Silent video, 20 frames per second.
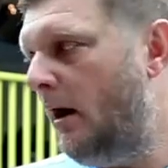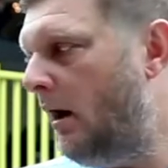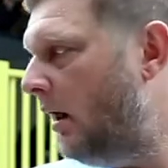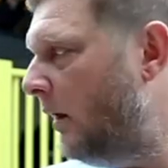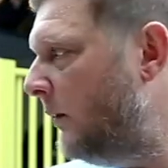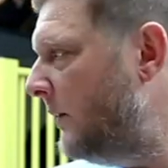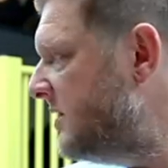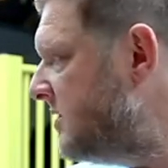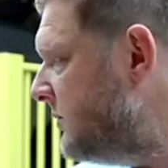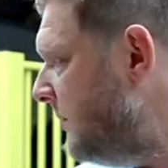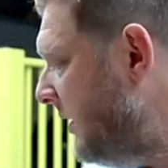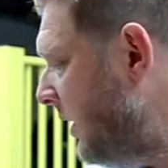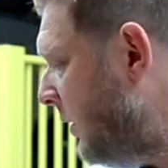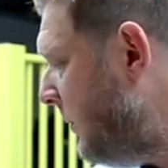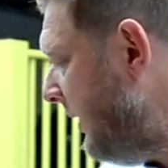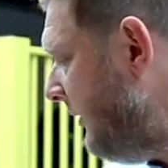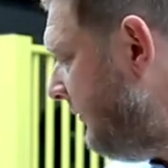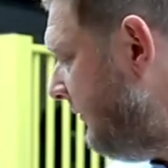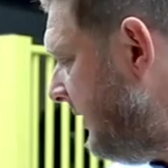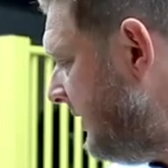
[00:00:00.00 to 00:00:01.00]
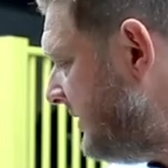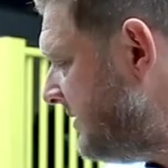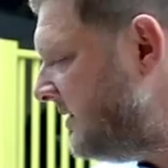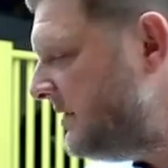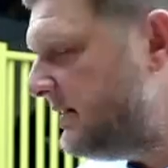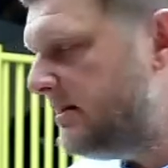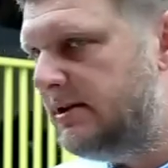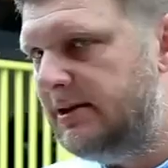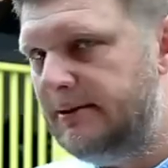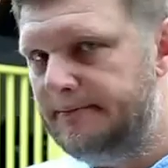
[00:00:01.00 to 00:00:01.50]
Always with the quick
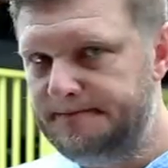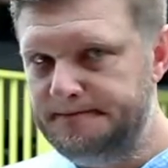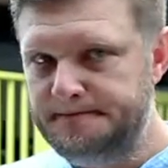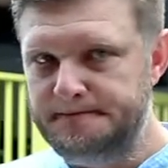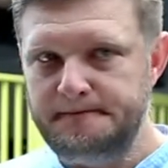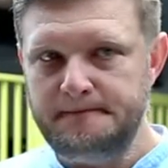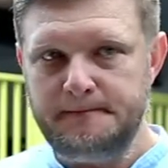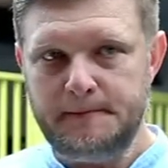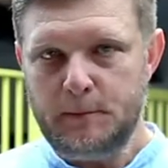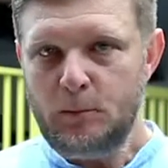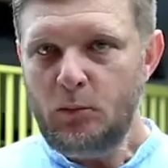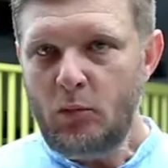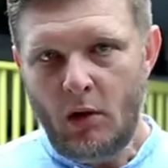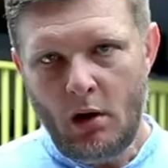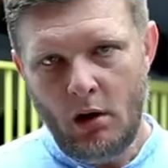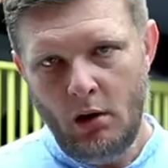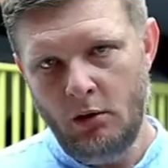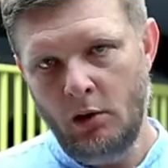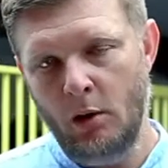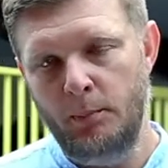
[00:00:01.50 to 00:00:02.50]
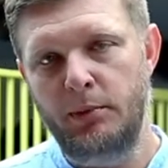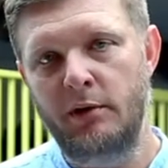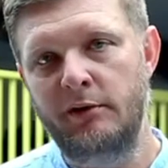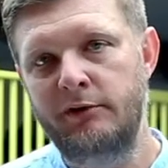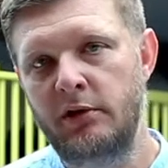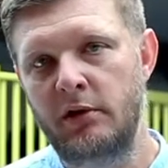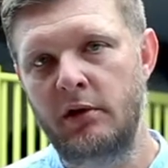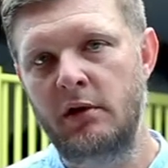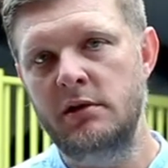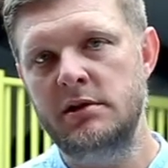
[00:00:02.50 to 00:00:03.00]
fixes, a couple
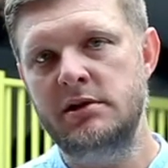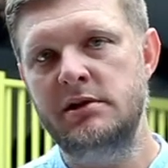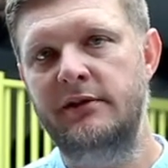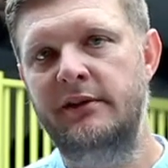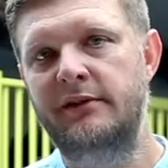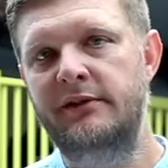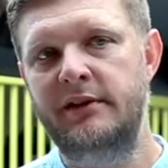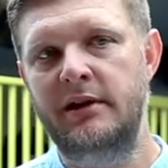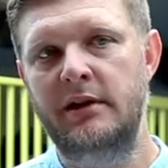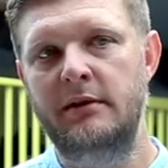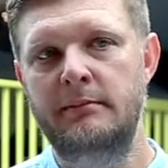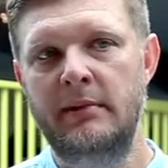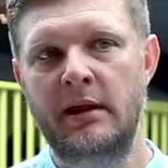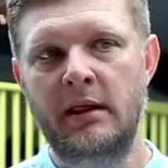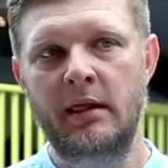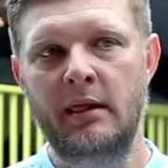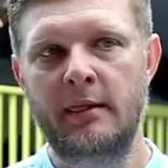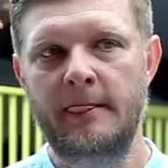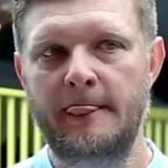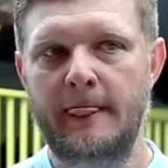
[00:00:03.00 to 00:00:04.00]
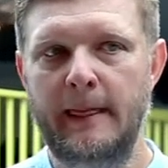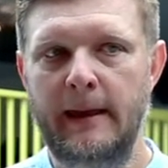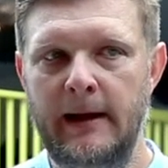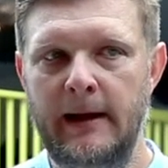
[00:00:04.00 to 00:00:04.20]
of holes, 15 mil,